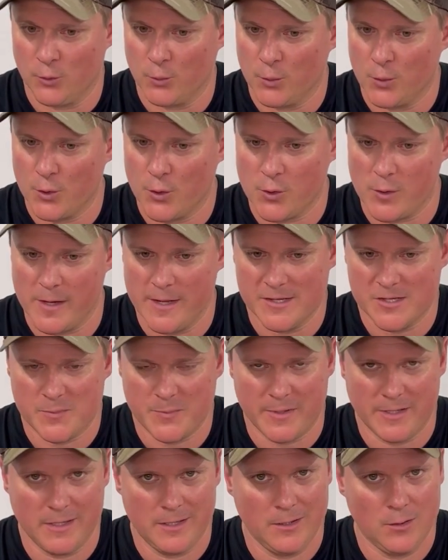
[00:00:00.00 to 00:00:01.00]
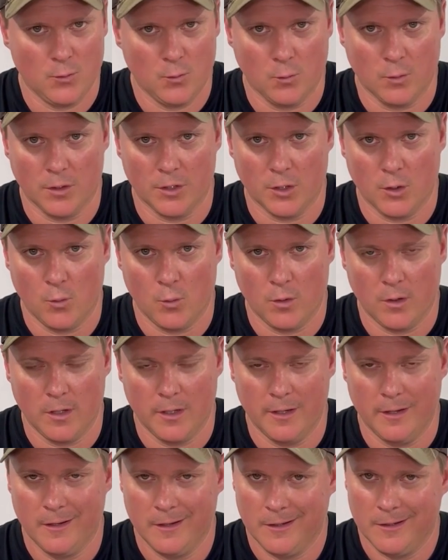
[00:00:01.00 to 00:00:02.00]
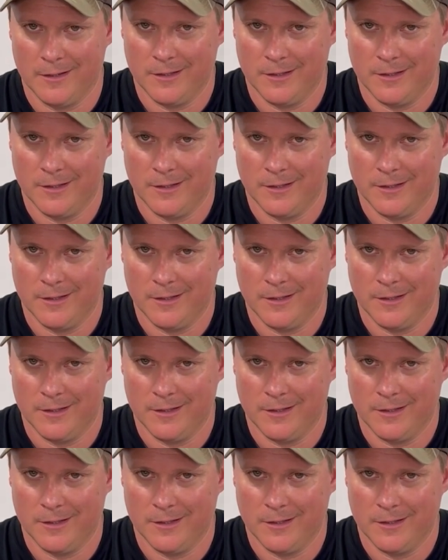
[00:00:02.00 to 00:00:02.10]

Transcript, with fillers: Ruger SP101